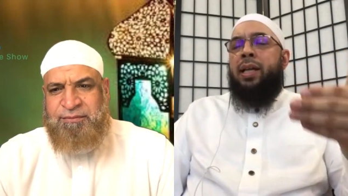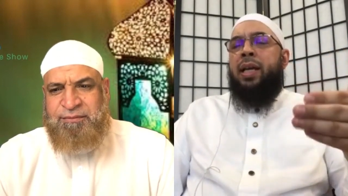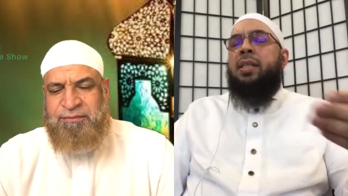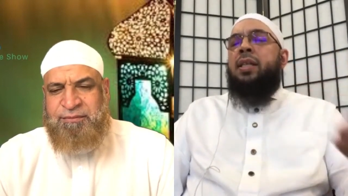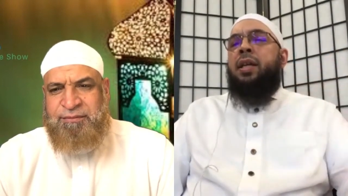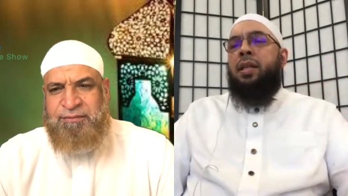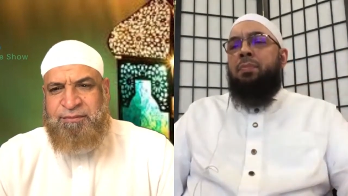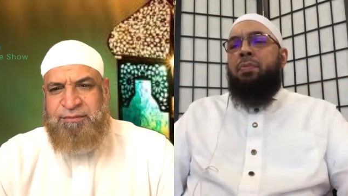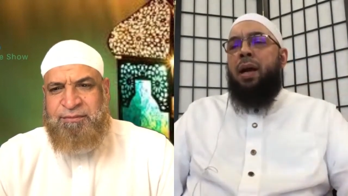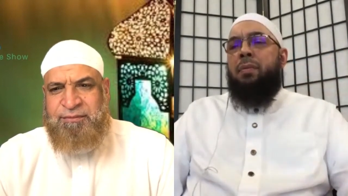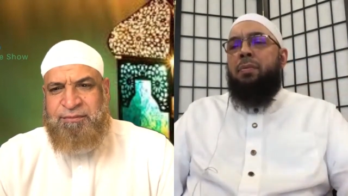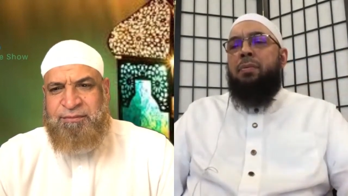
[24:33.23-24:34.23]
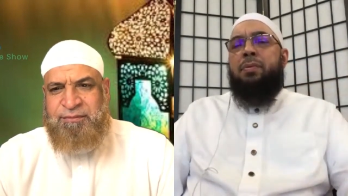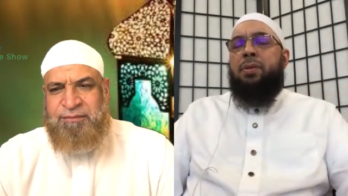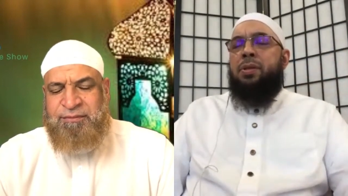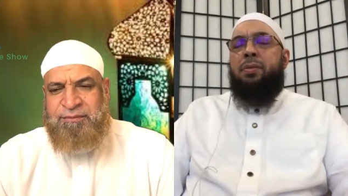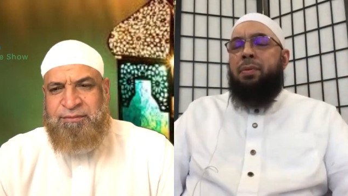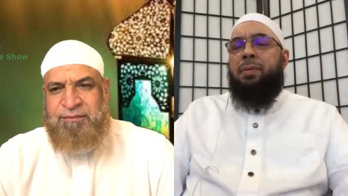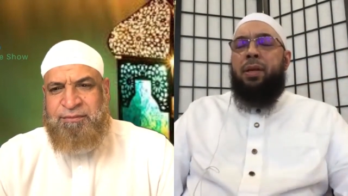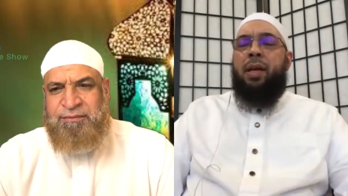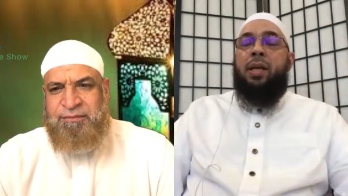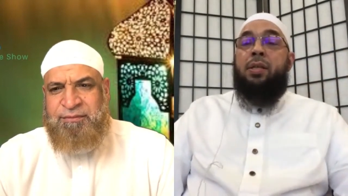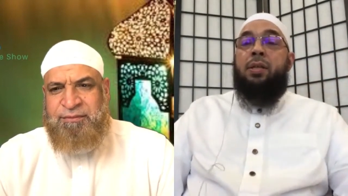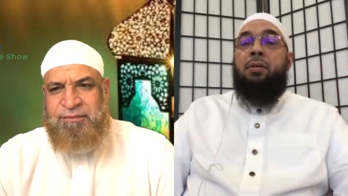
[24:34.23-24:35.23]
Speaker 1: And, and that's another problem. I mean, you see people
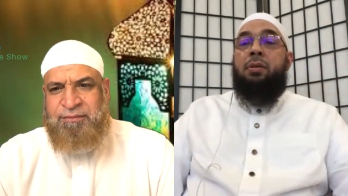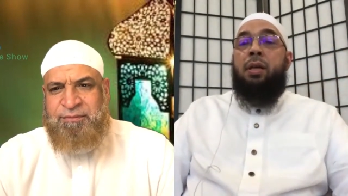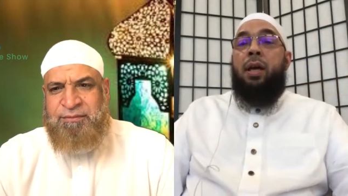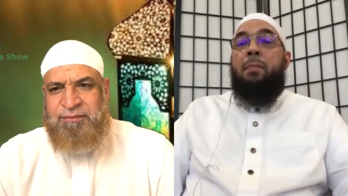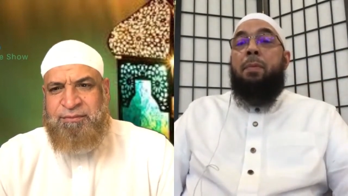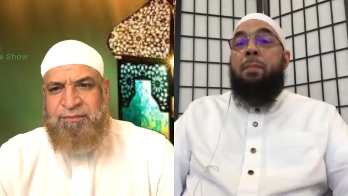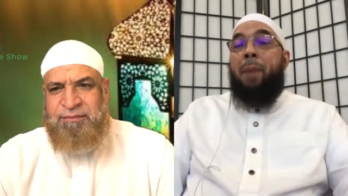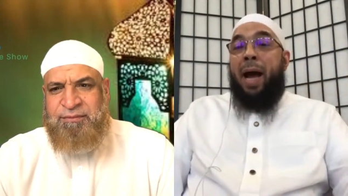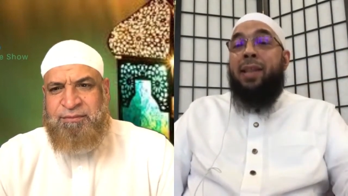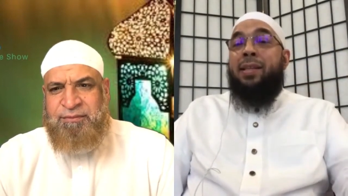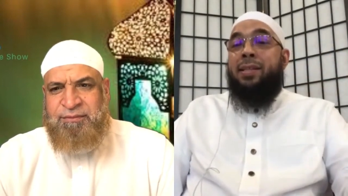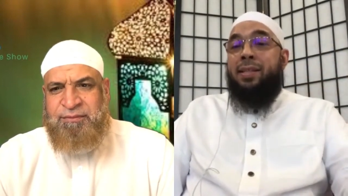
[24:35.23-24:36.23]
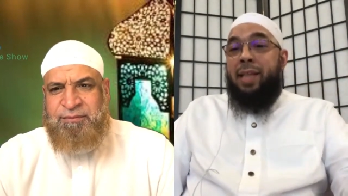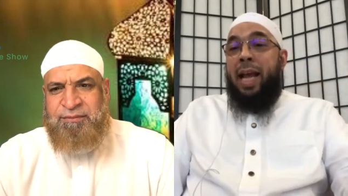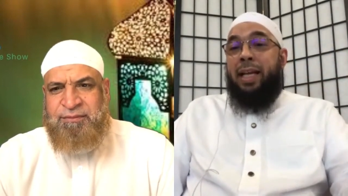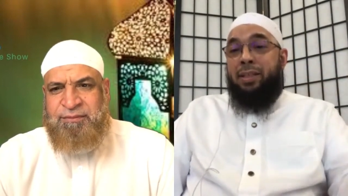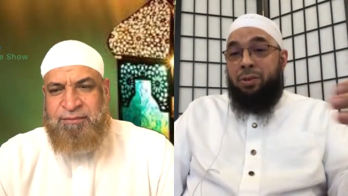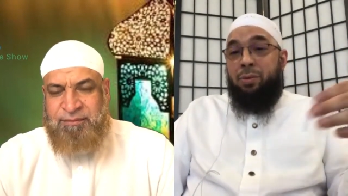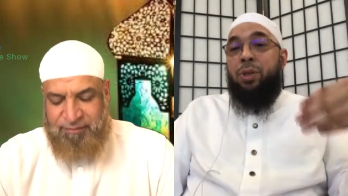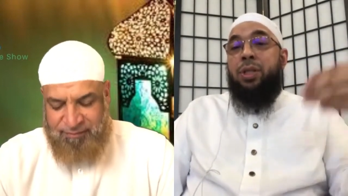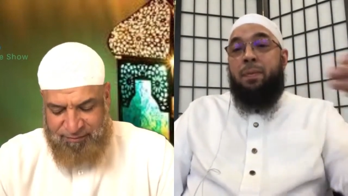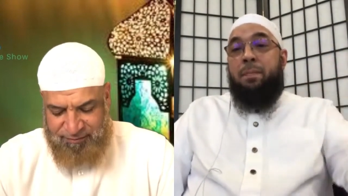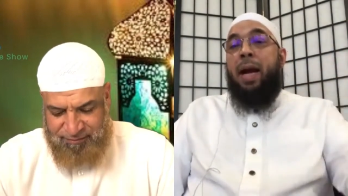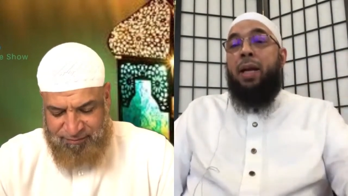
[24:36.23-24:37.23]
get executed, but by the state or
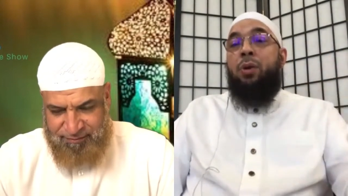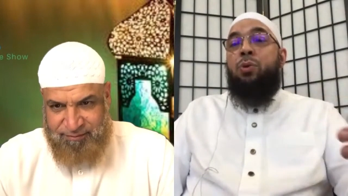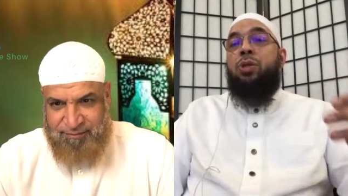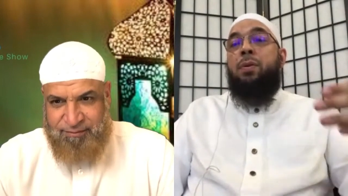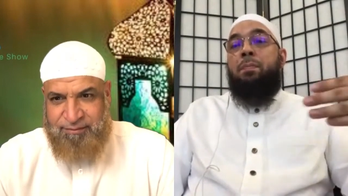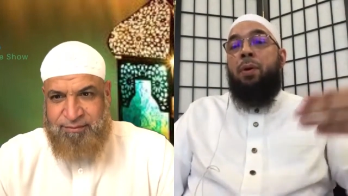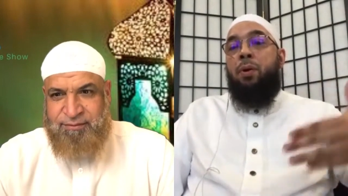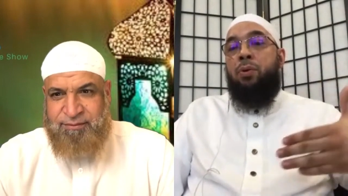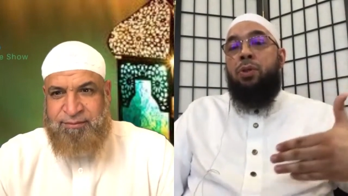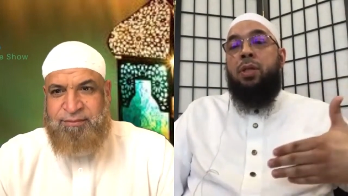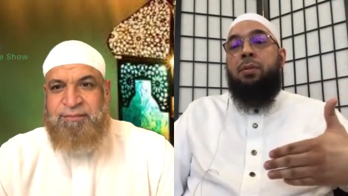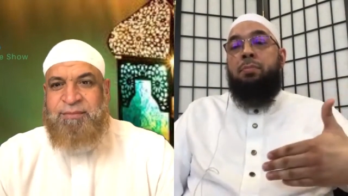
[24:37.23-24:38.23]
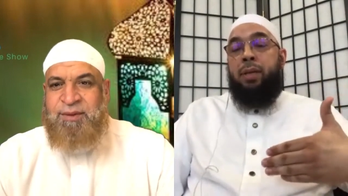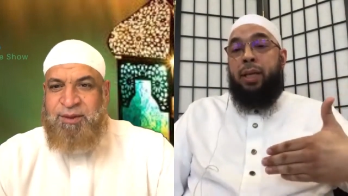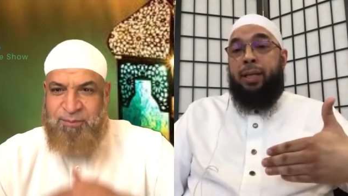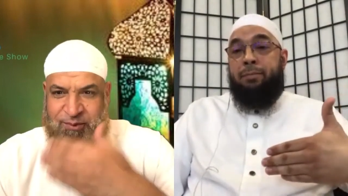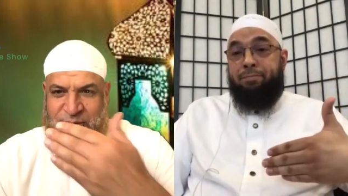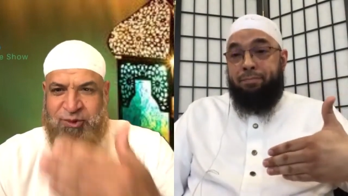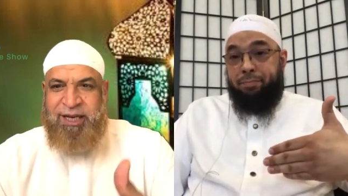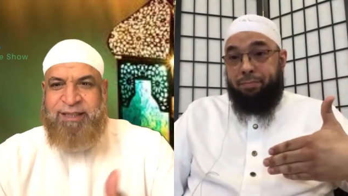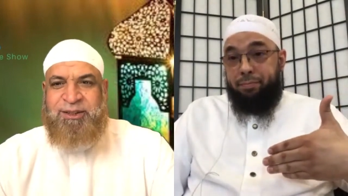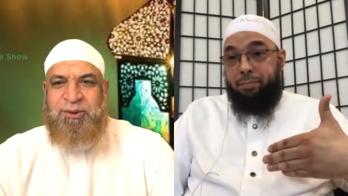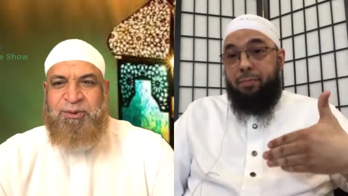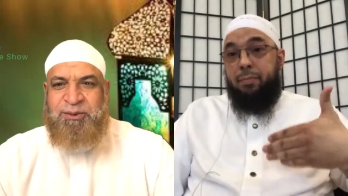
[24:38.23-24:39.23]
somebody who's supposed to be
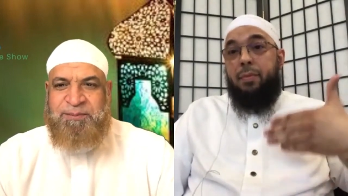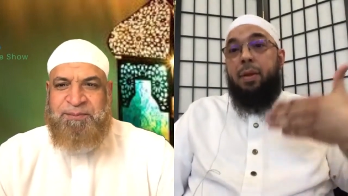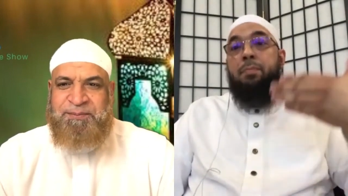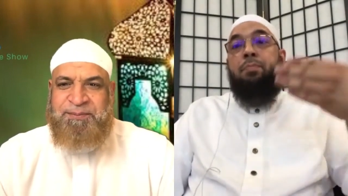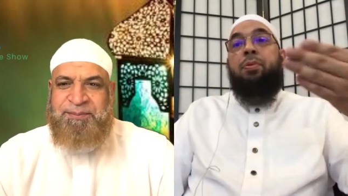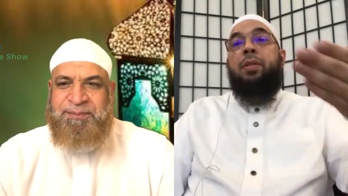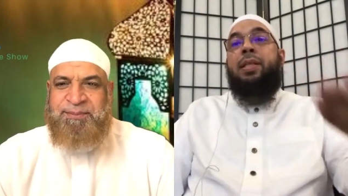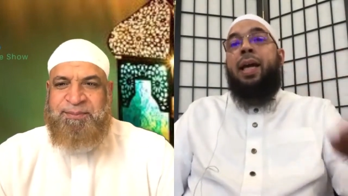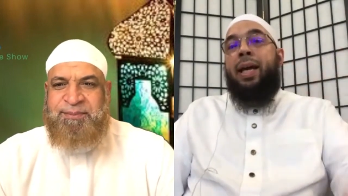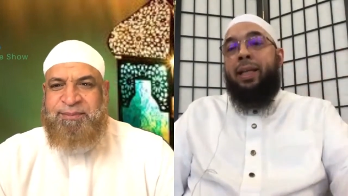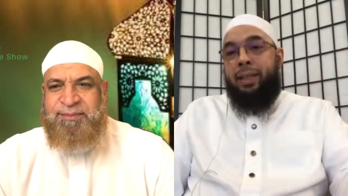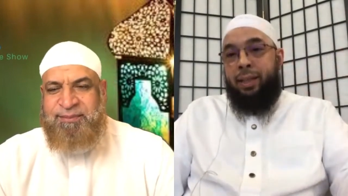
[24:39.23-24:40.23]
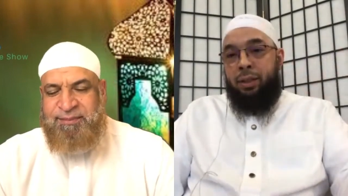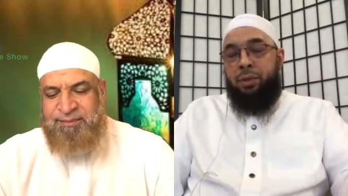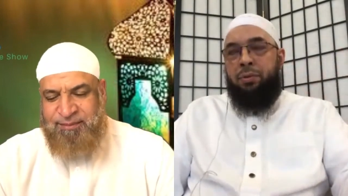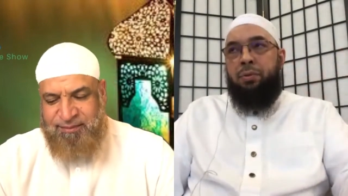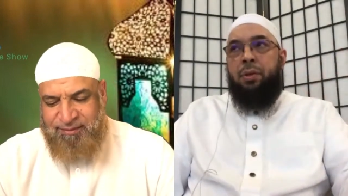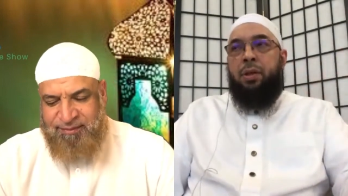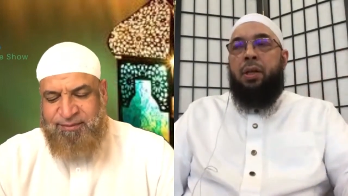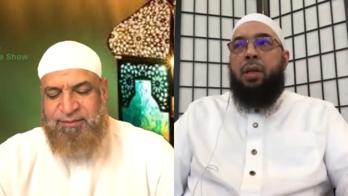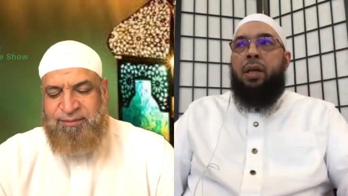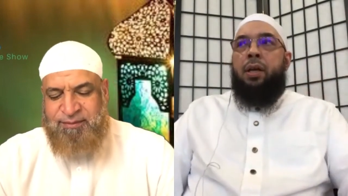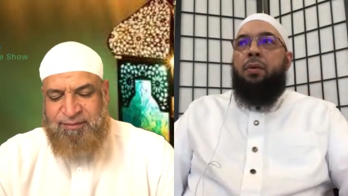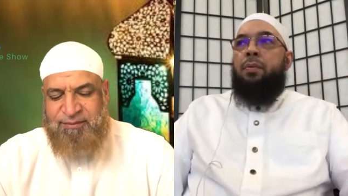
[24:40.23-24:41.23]
Speaker 2: Protect you.
Speaker 1: protecting you.
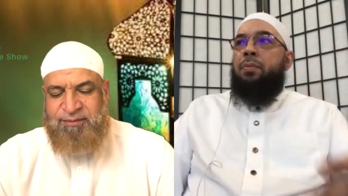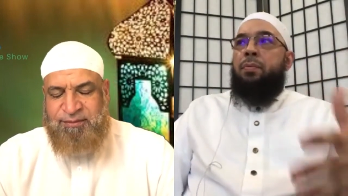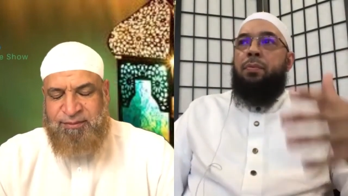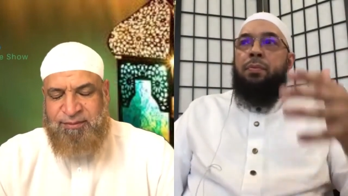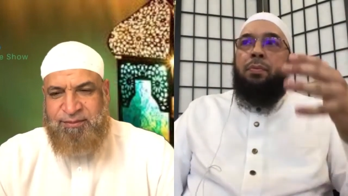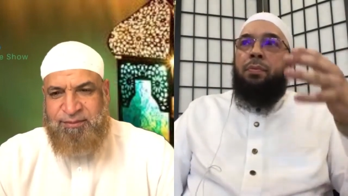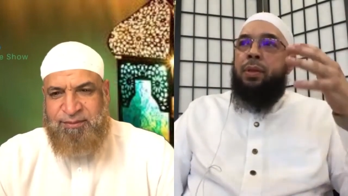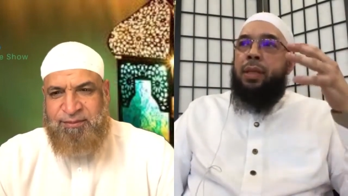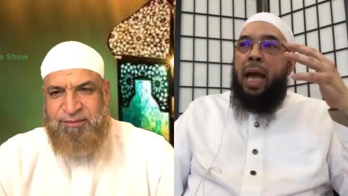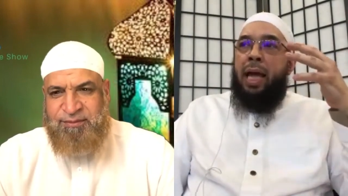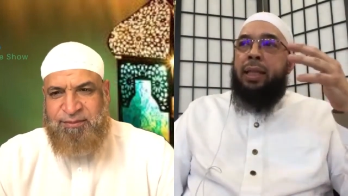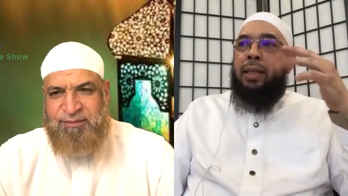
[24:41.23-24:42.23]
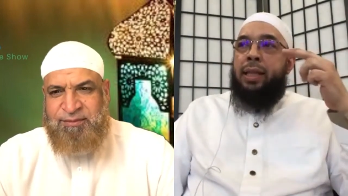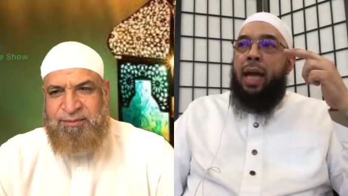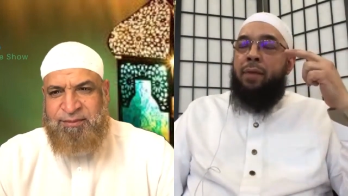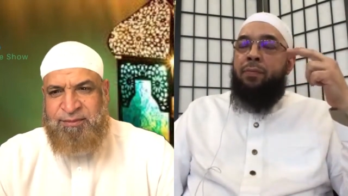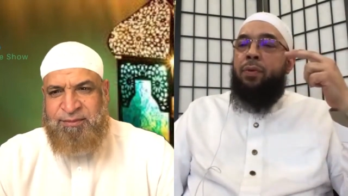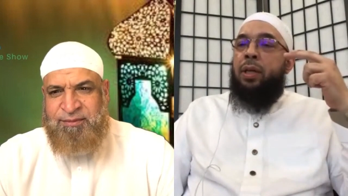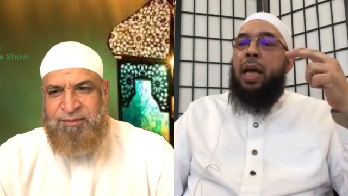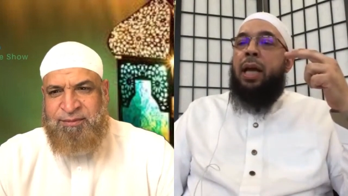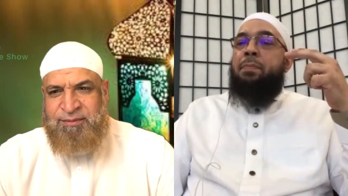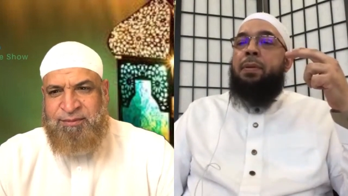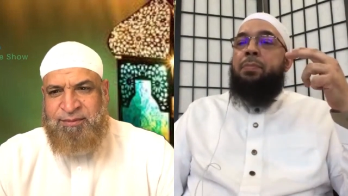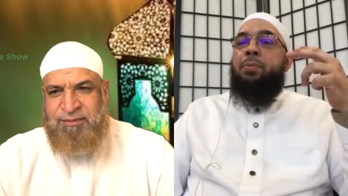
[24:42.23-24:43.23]
Mm-hmm. that that for a
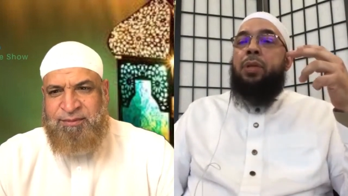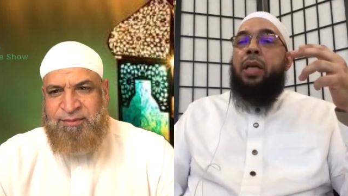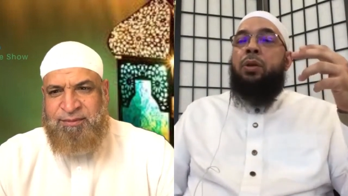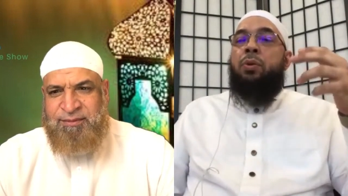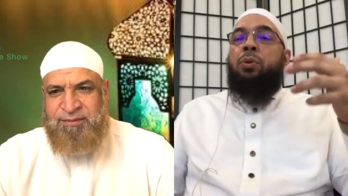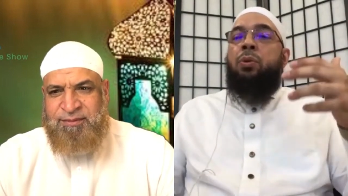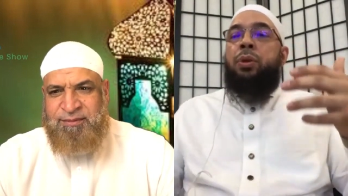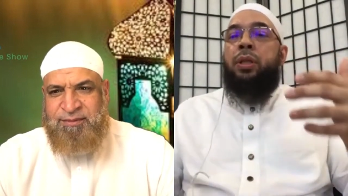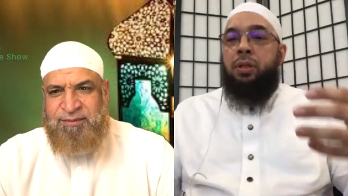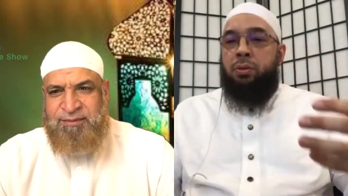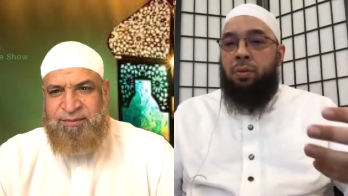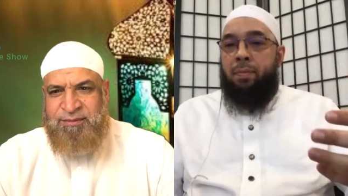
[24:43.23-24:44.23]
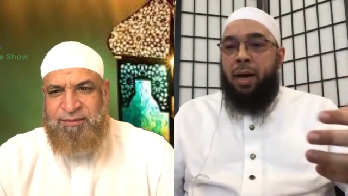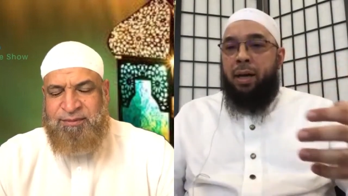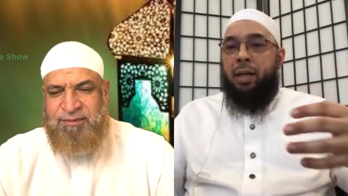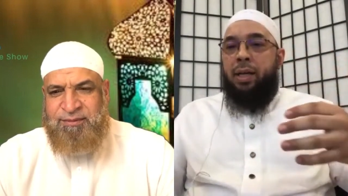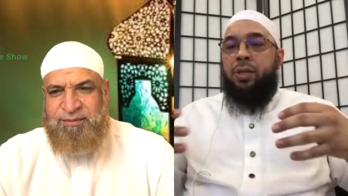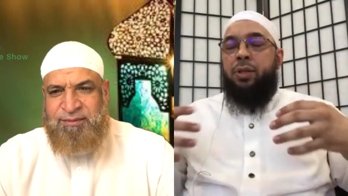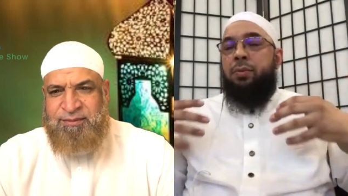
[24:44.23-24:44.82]
lot of people, they don't know what to do about it.